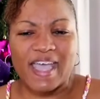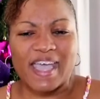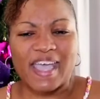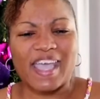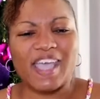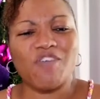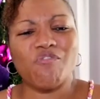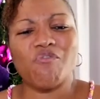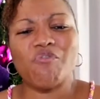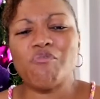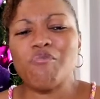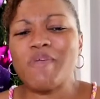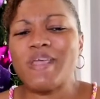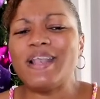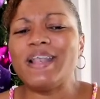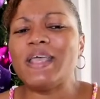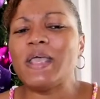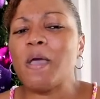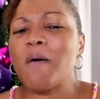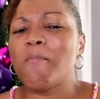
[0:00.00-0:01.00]
It
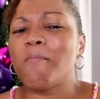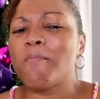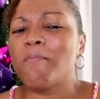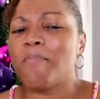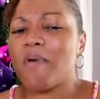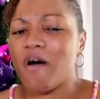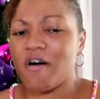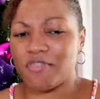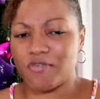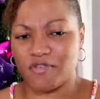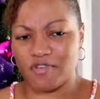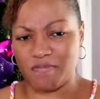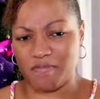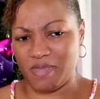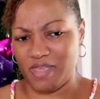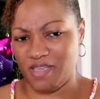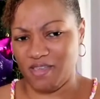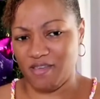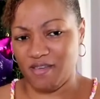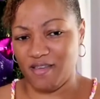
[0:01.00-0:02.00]
really bothered
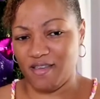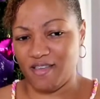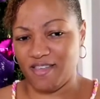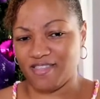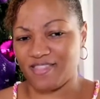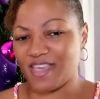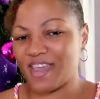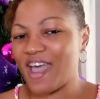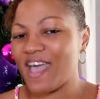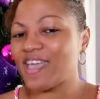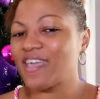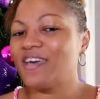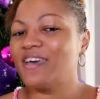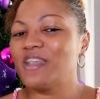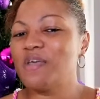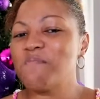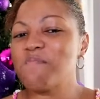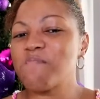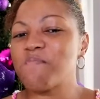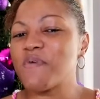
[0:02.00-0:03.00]
me that I
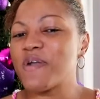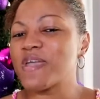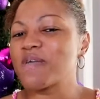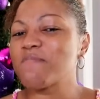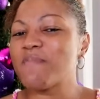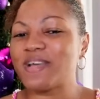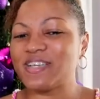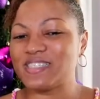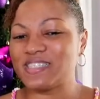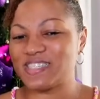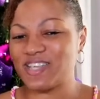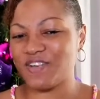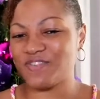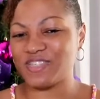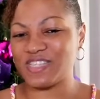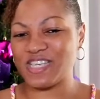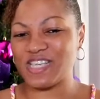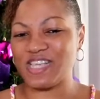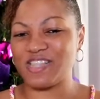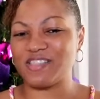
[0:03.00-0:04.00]
couldn't bring myself
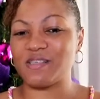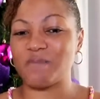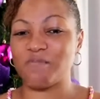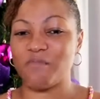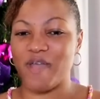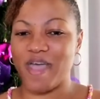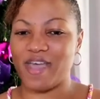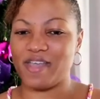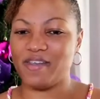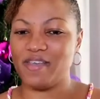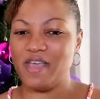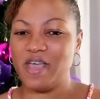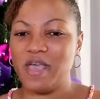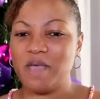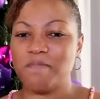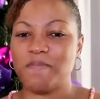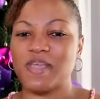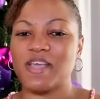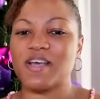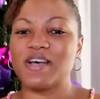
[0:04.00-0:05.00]
to eat the bread
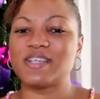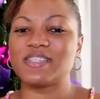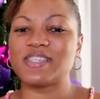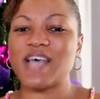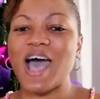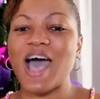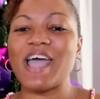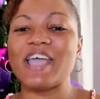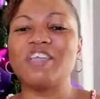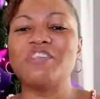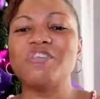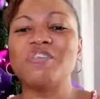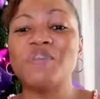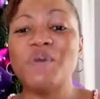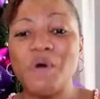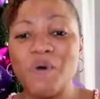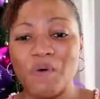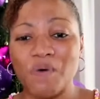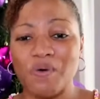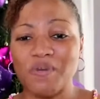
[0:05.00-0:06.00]
because I
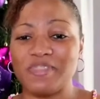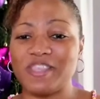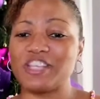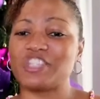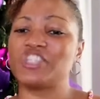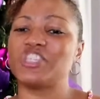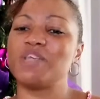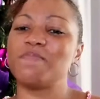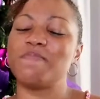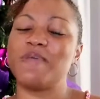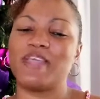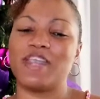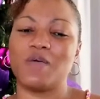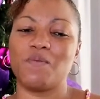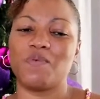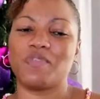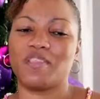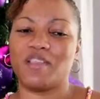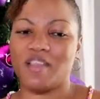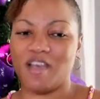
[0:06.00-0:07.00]
know that she made
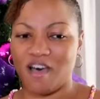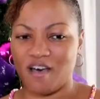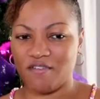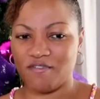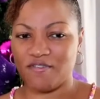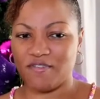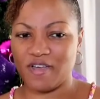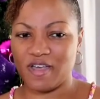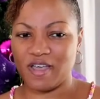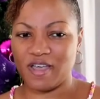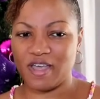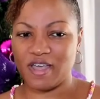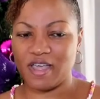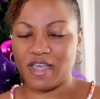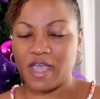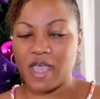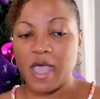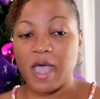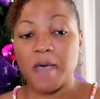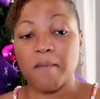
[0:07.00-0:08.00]
it with love.
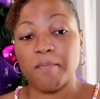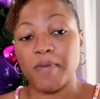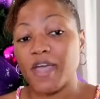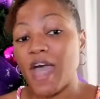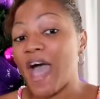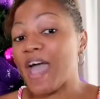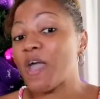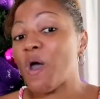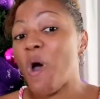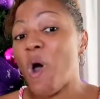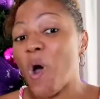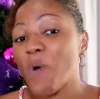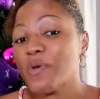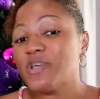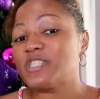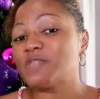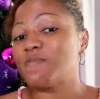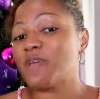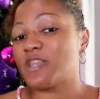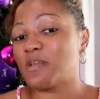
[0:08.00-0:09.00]
But I
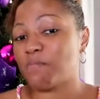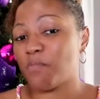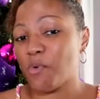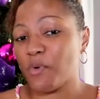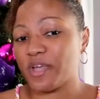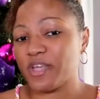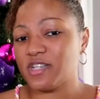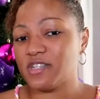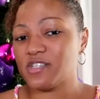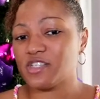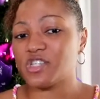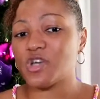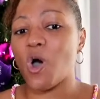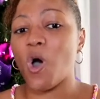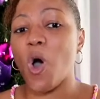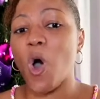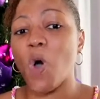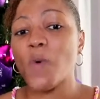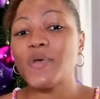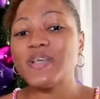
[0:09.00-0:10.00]
always made a point to
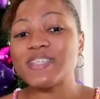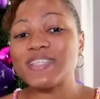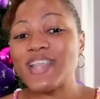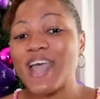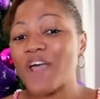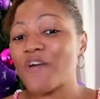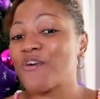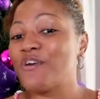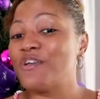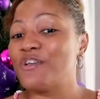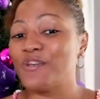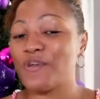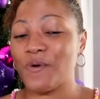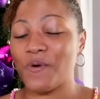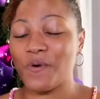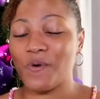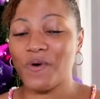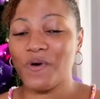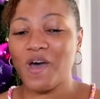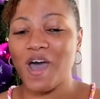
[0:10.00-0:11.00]
always let her
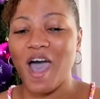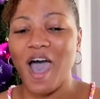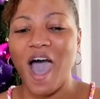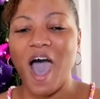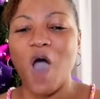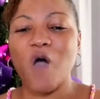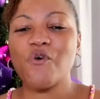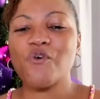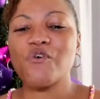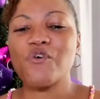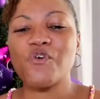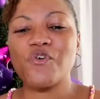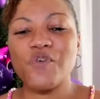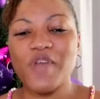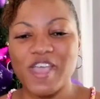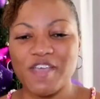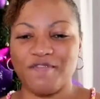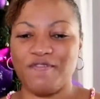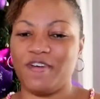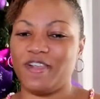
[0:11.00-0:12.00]
know how
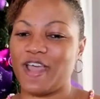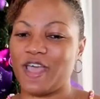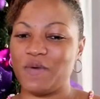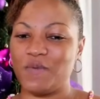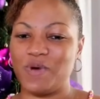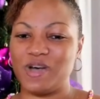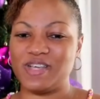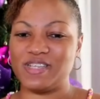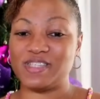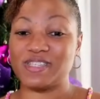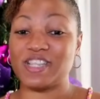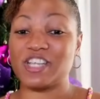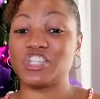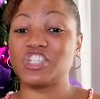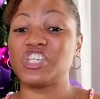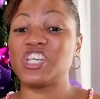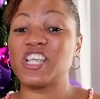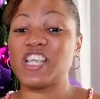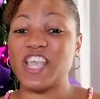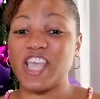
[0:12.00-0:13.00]
grateful I was that
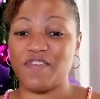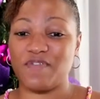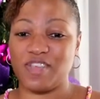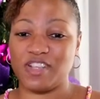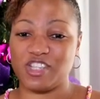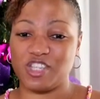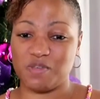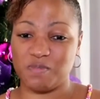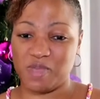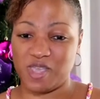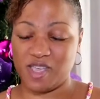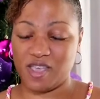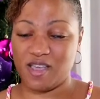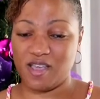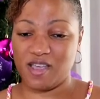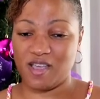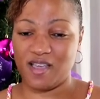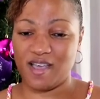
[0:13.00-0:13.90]
she gave it to me.